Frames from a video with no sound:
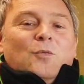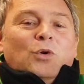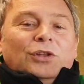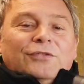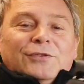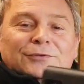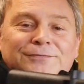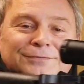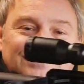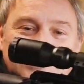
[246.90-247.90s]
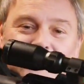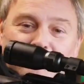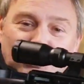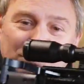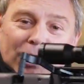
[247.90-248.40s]
Wonderful. It's a
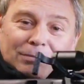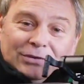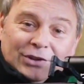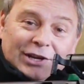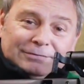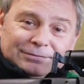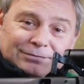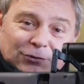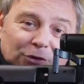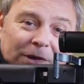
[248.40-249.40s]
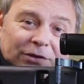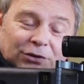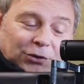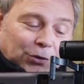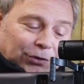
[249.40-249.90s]
bullpup design, which means
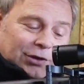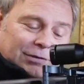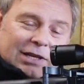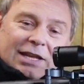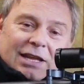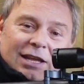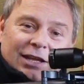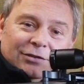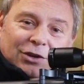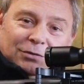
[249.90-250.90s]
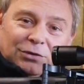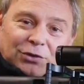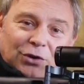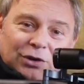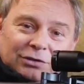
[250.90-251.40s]
it's shorter in terms of
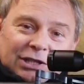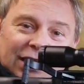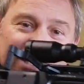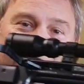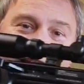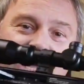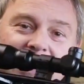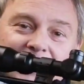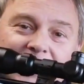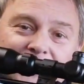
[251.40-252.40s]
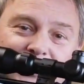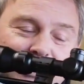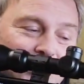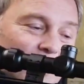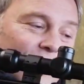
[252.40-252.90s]
stock, and in
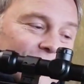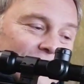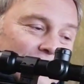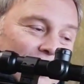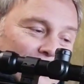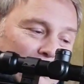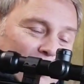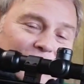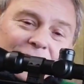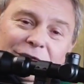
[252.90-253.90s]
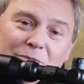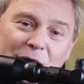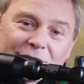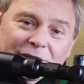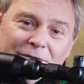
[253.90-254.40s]
terms of comes with a built-in
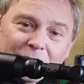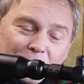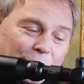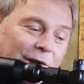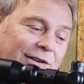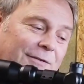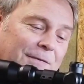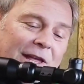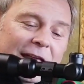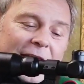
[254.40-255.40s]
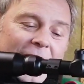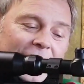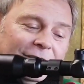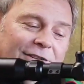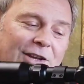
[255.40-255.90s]
suppressor, a moderator,
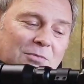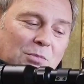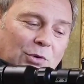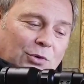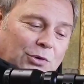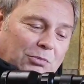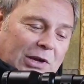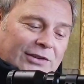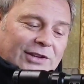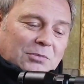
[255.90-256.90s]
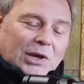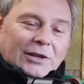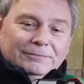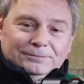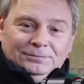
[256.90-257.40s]
and this is what's called a PCP,